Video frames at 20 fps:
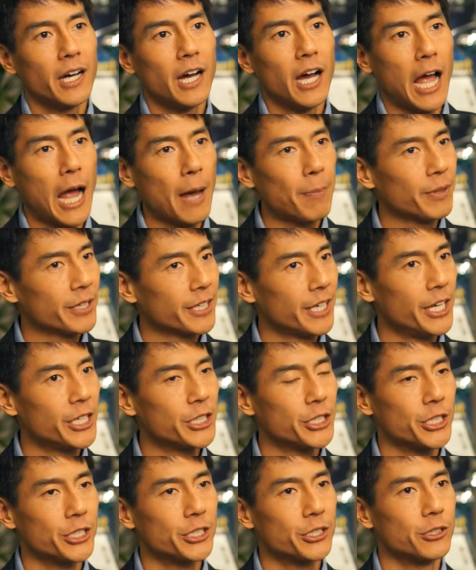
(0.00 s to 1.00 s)

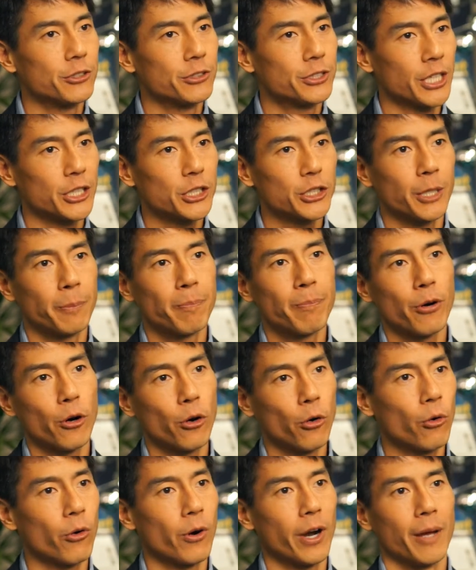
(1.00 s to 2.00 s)
applications to essentially
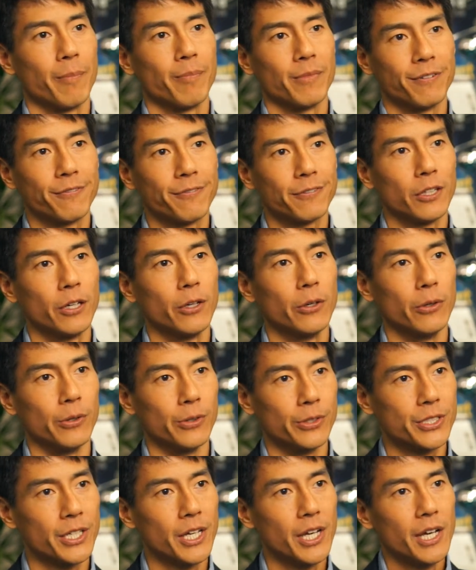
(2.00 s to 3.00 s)
program the
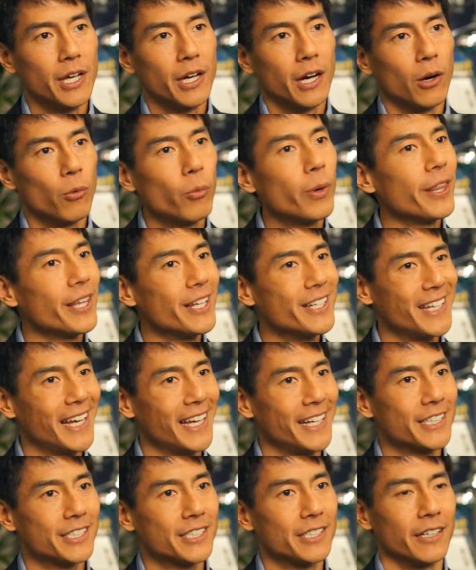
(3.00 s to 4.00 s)
flows within
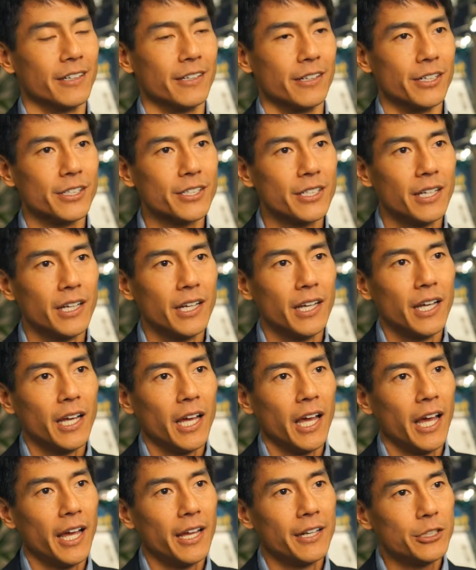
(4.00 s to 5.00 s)
data centers.
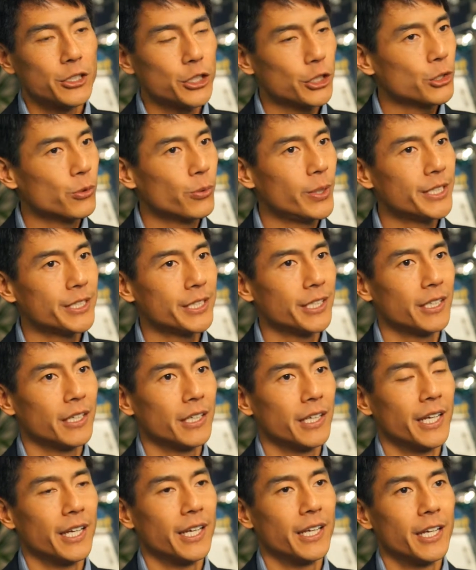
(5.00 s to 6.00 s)
And just
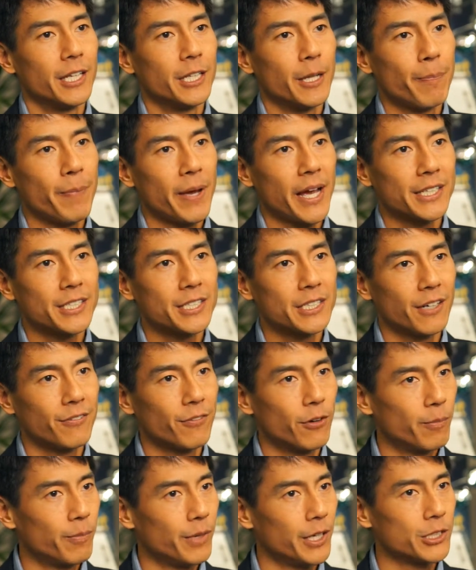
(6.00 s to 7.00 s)
recently, in the past
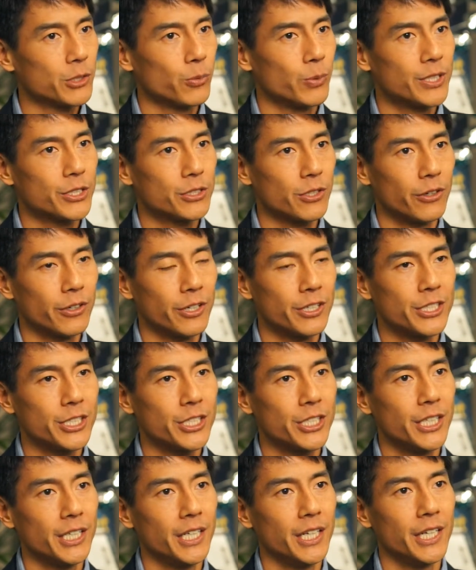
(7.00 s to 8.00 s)
several months, we started
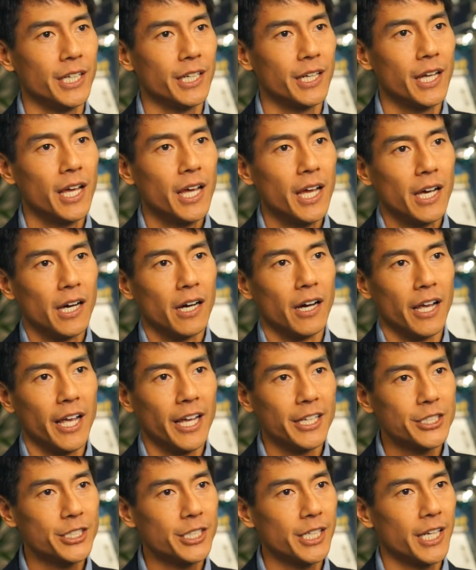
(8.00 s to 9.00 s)
seeing
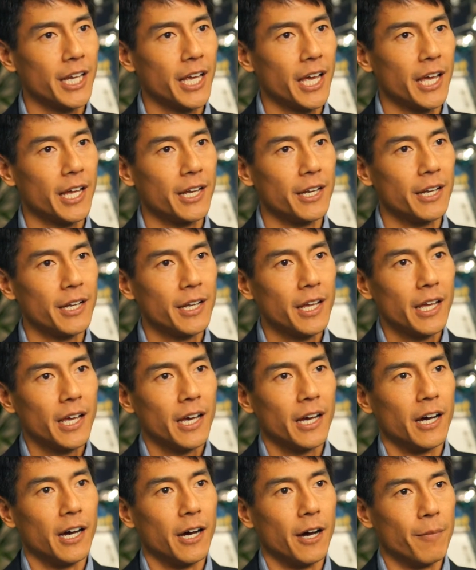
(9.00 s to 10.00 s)

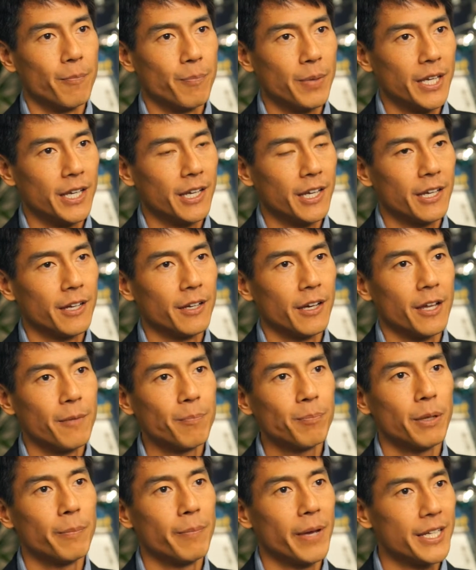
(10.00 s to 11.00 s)
SDN being
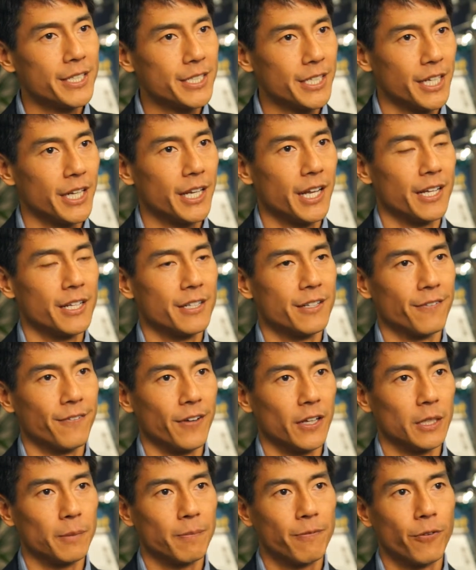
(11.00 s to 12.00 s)
implemented and
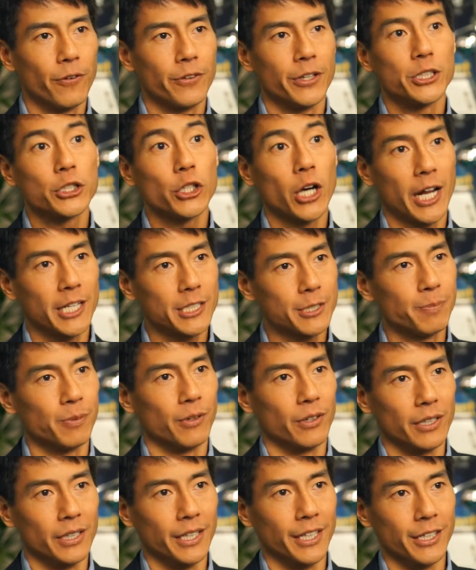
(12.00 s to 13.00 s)
developed for the
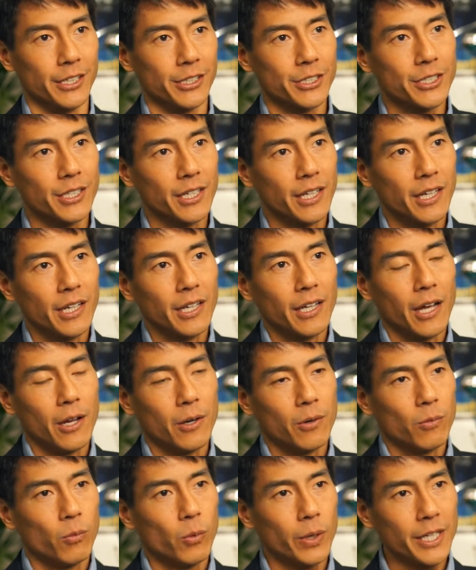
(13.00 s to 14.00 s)
transport layers.
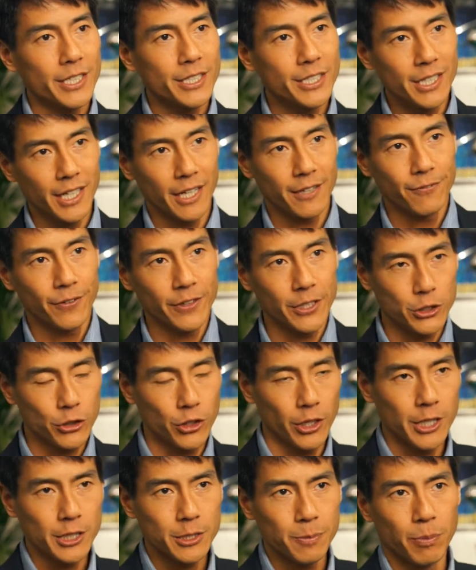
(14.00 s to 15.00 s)
And what SDN for the
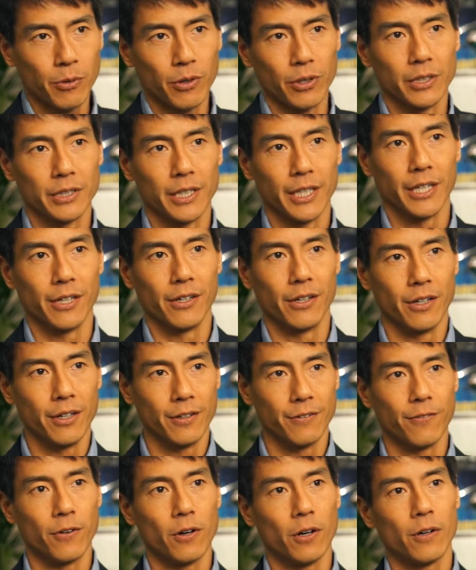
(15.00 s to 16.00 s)
transport layer
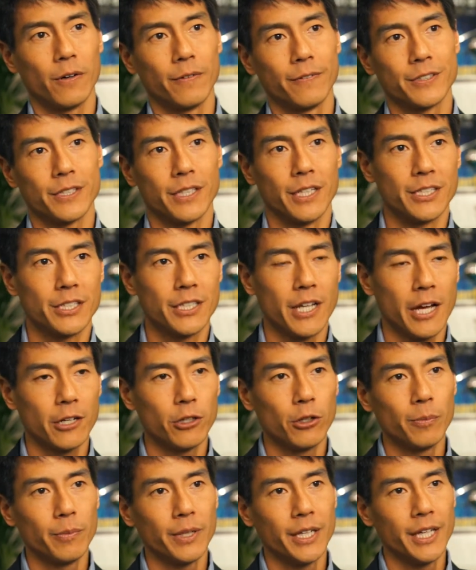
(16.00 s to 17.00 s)
involves is not
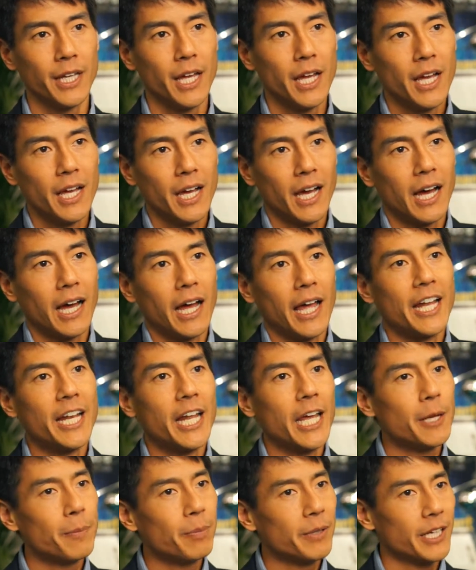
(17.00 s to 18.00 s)
only
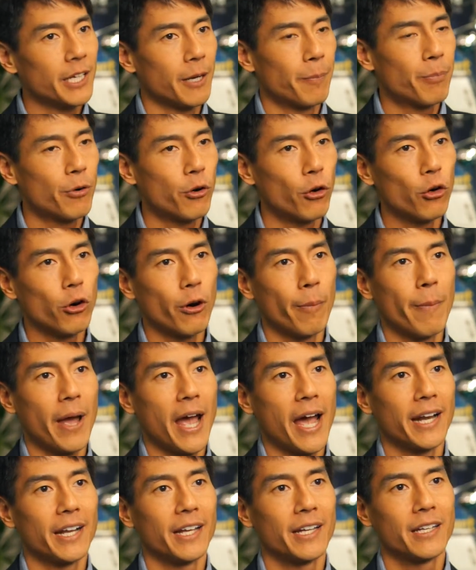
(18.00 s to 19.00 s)
enabling a
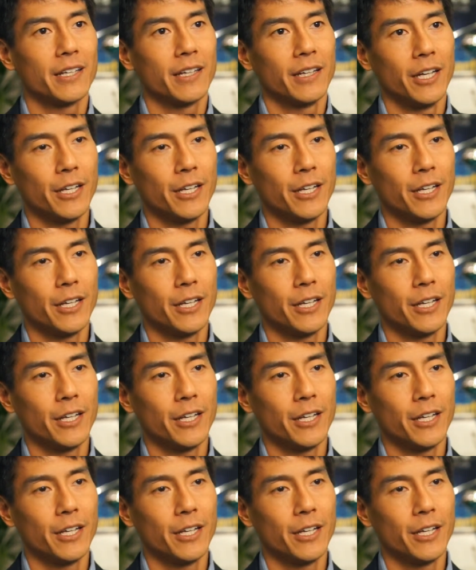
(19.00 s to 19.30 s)
programmatic